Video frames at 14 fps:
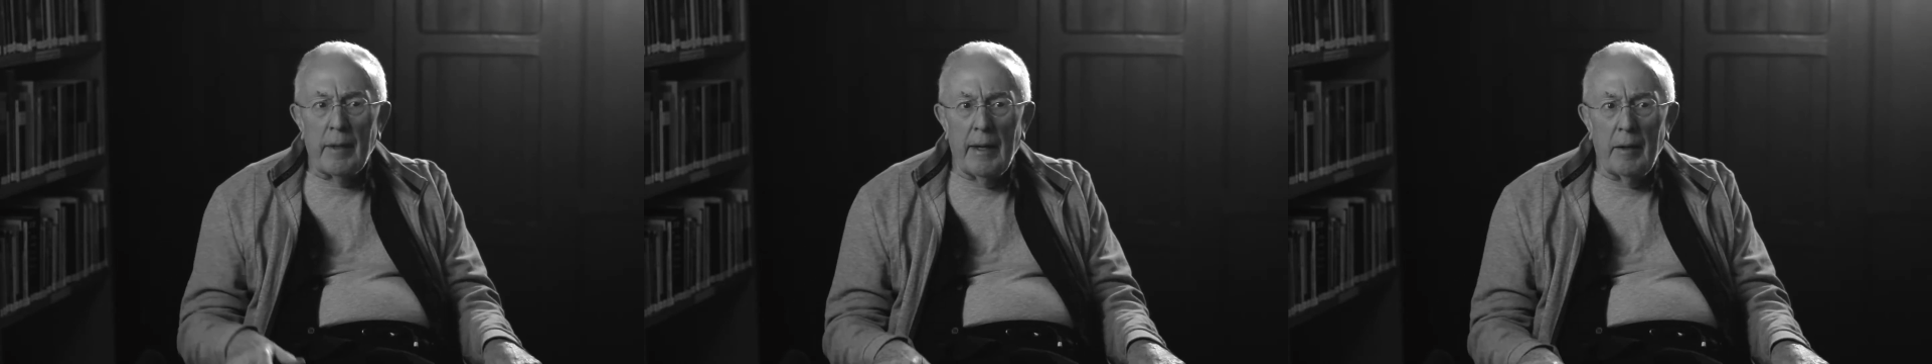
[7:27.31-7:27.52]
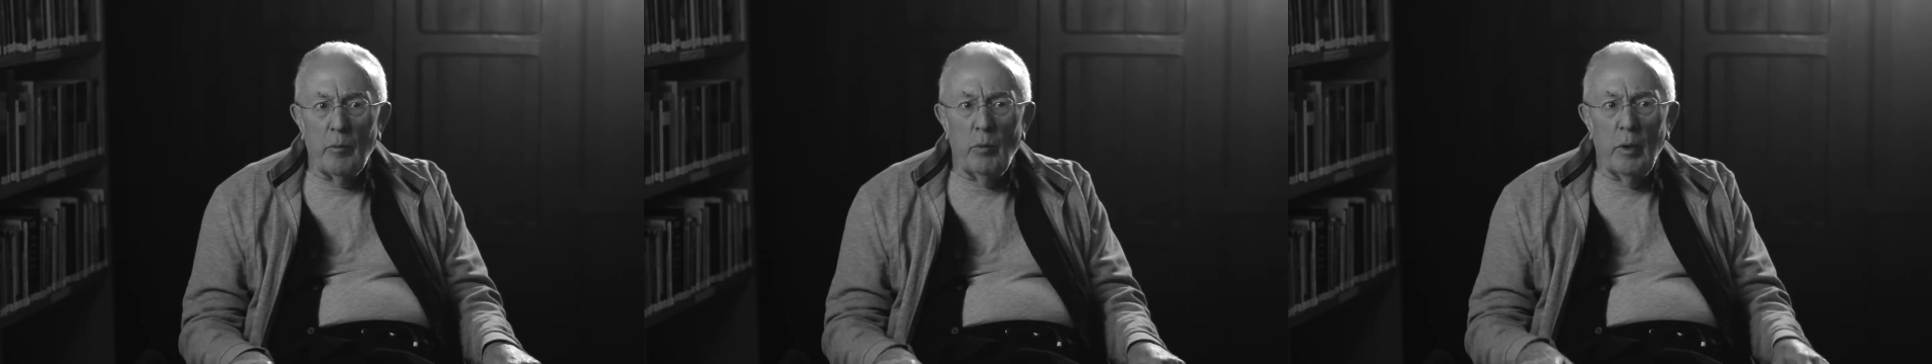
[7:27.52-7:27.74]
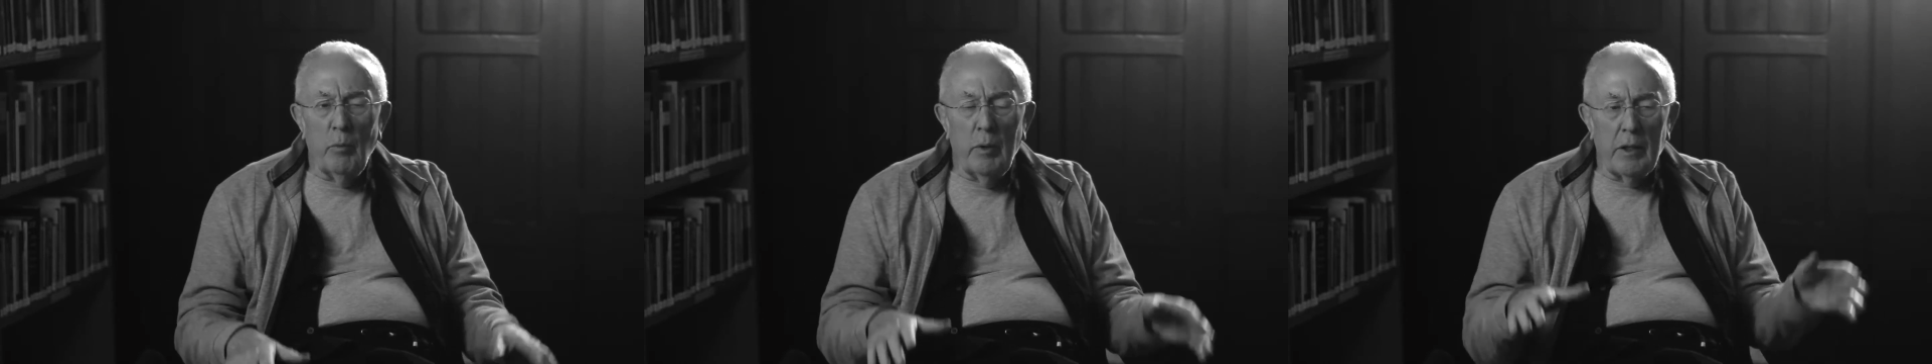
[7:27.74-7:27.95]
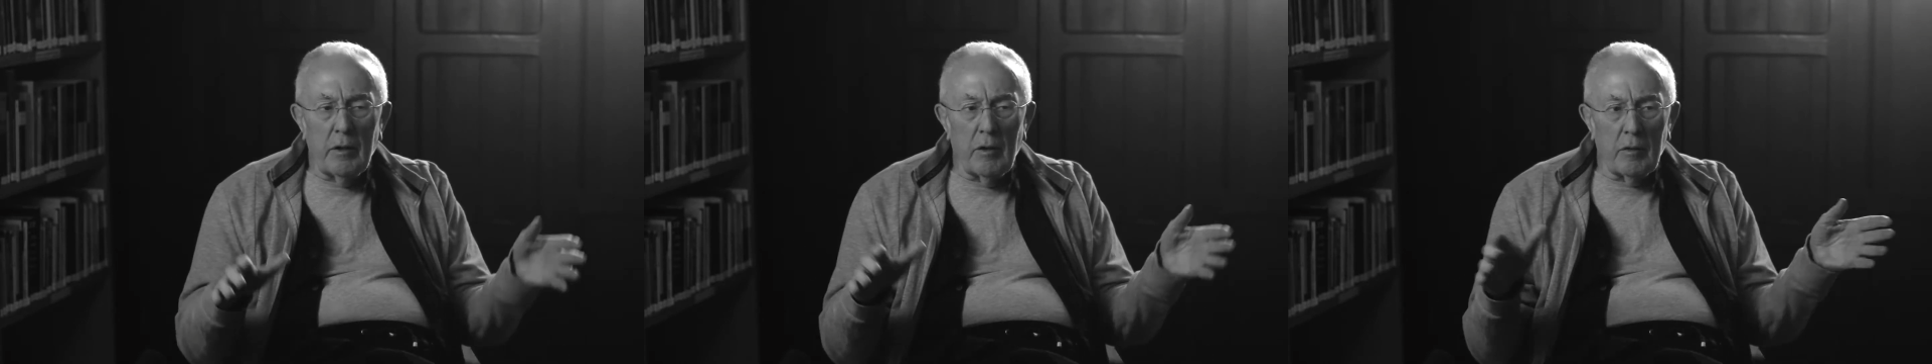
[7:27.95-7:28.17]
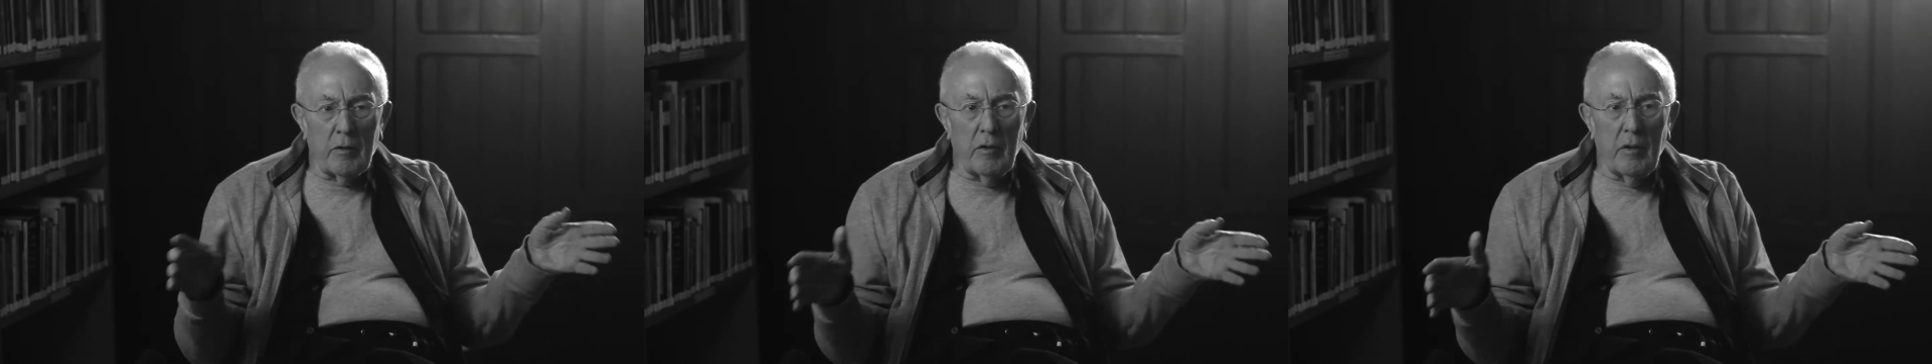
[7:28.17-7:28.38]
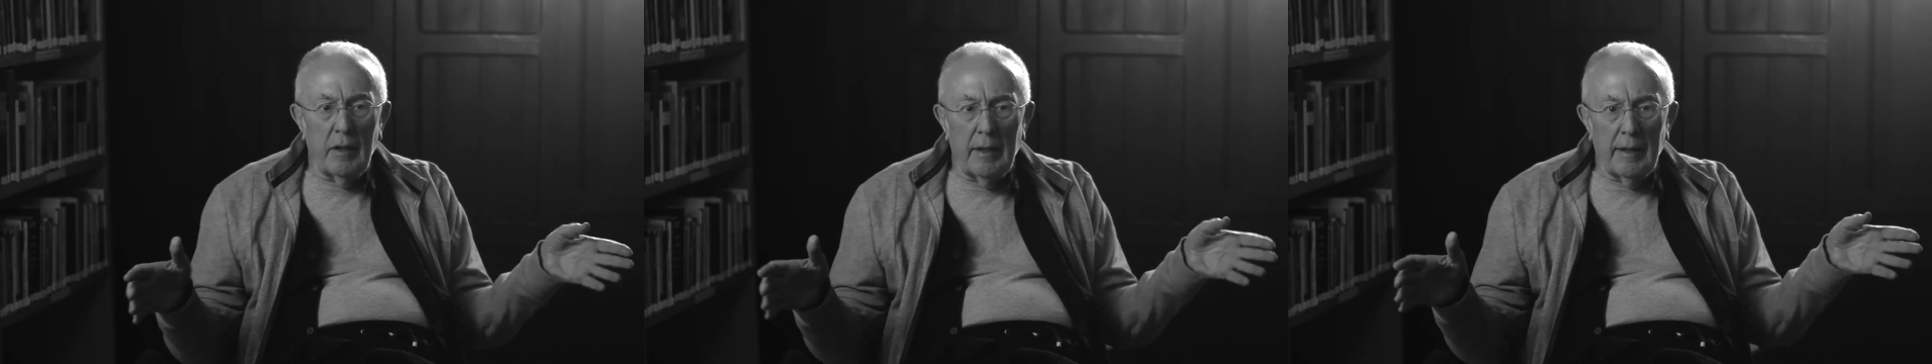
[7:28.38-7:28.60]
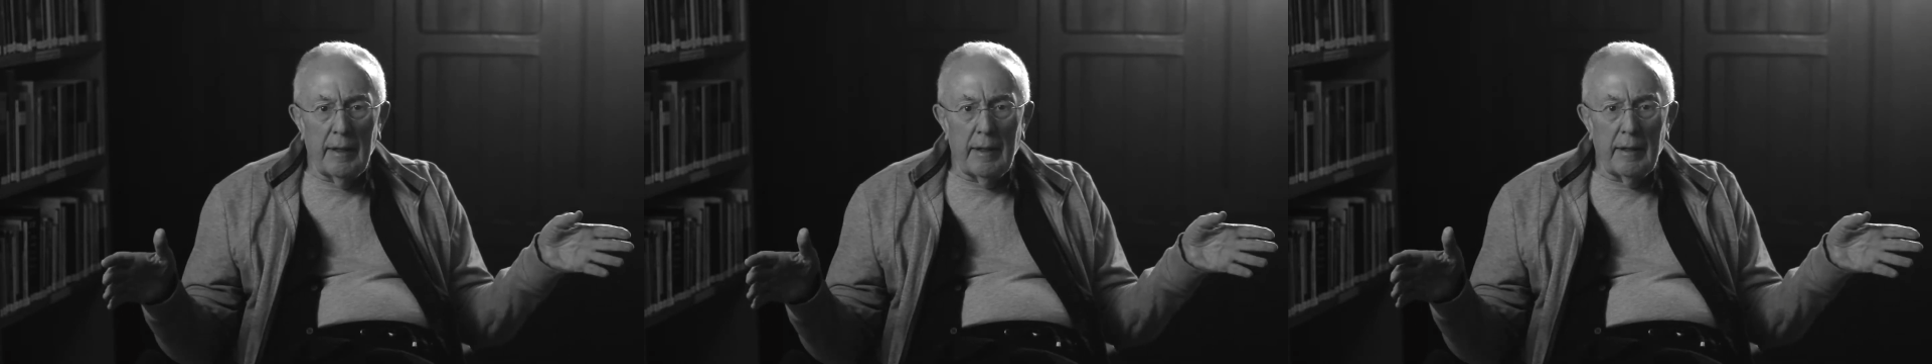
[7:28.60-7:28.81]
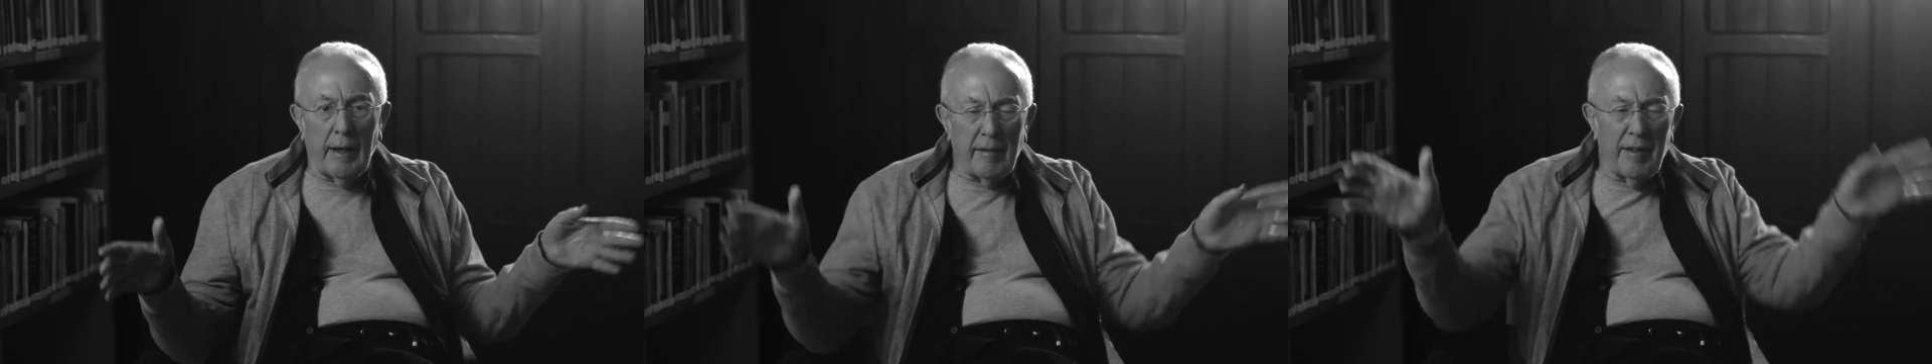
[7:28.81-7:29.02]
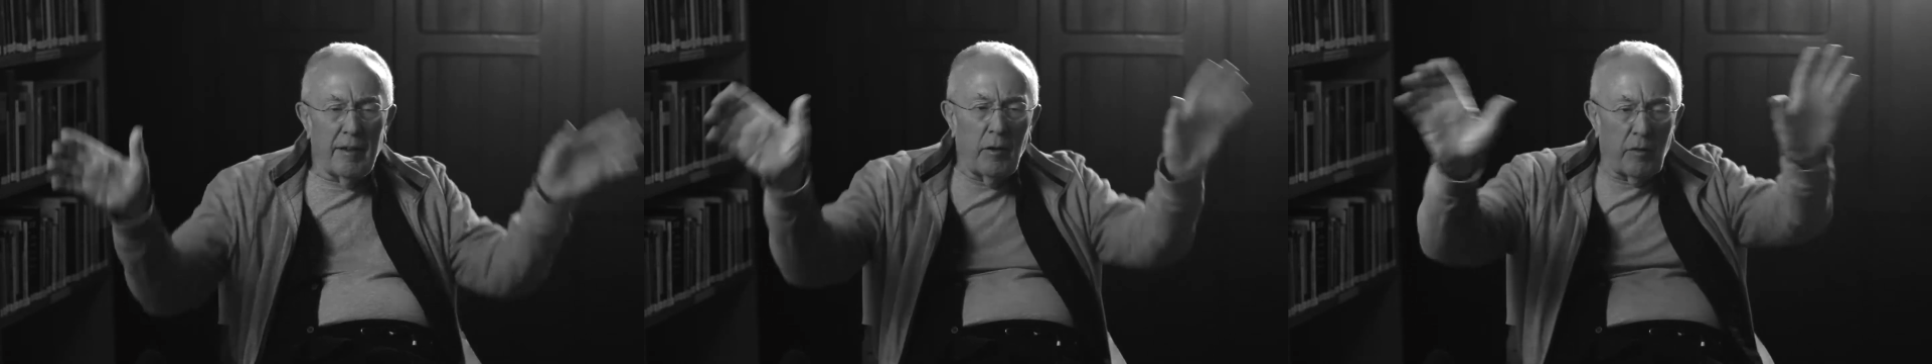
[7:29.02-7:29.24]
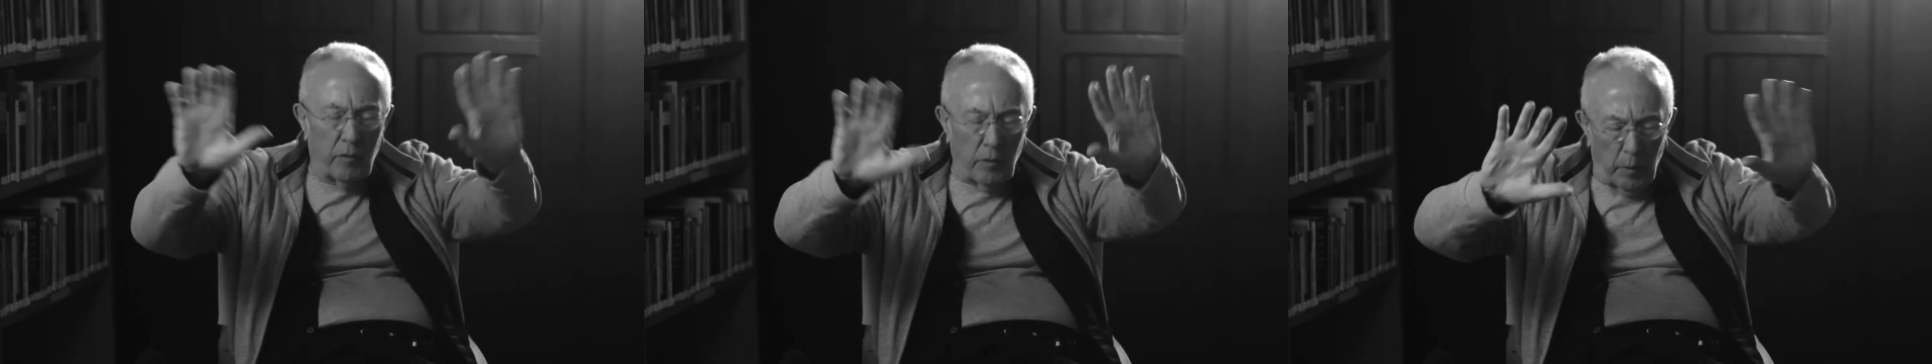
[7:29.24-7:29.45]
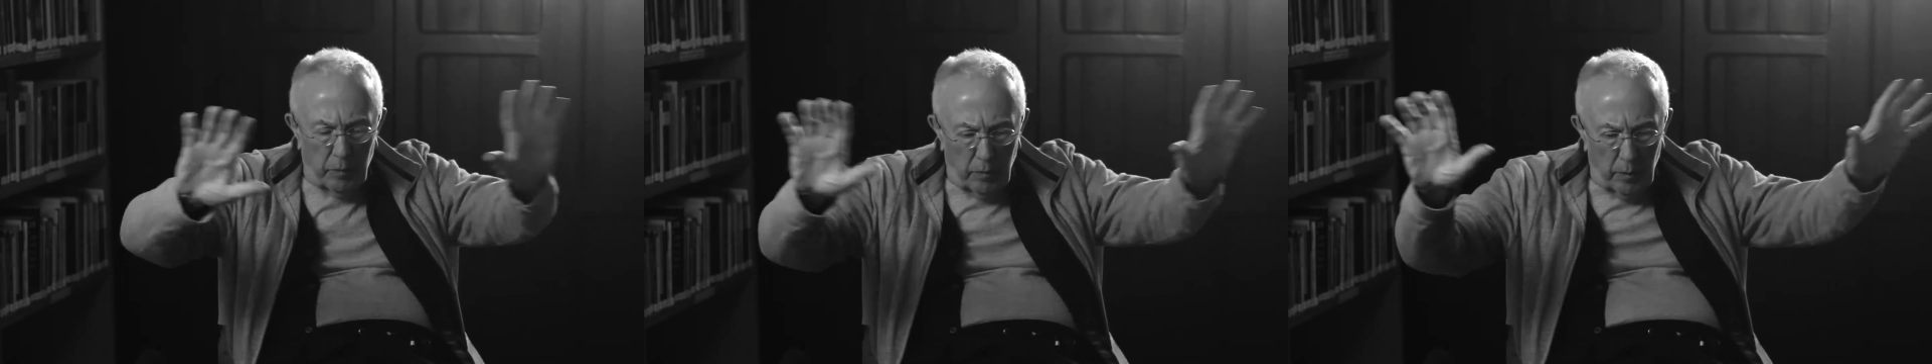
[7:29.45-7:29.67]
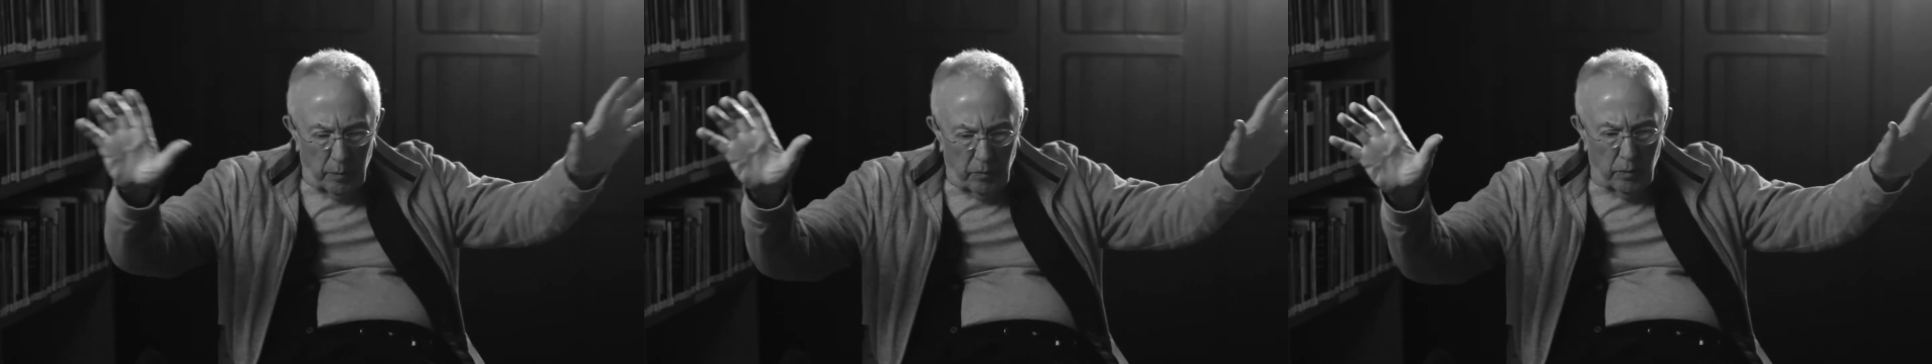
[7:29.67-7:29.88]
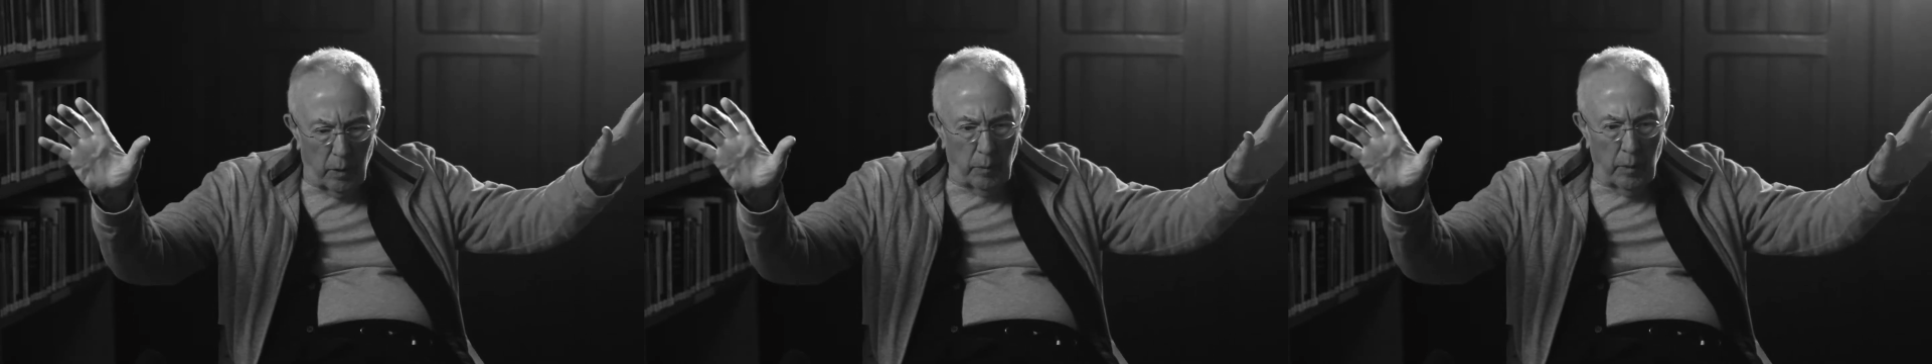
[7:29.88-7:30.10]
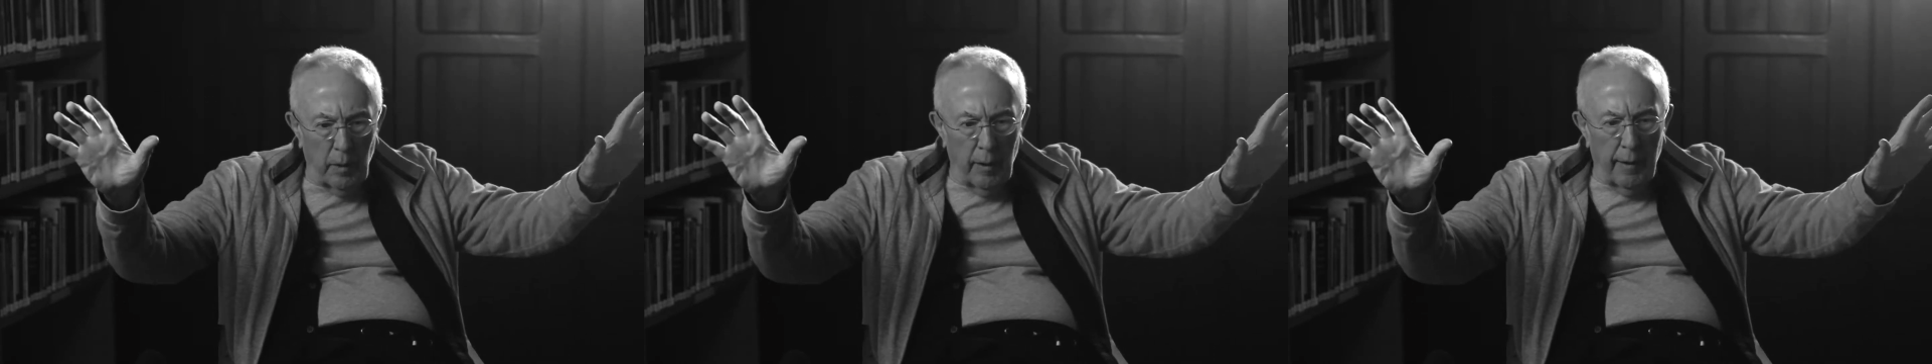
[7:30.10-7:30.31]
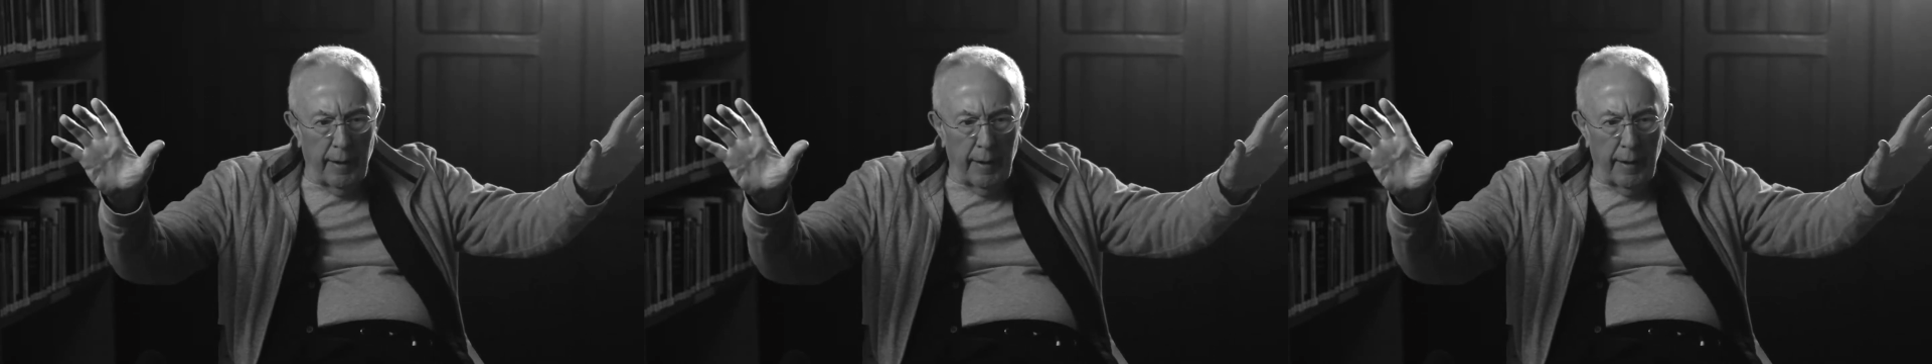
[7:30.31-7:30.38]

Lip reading: And when we got to the end, I said, "Oh, stop!"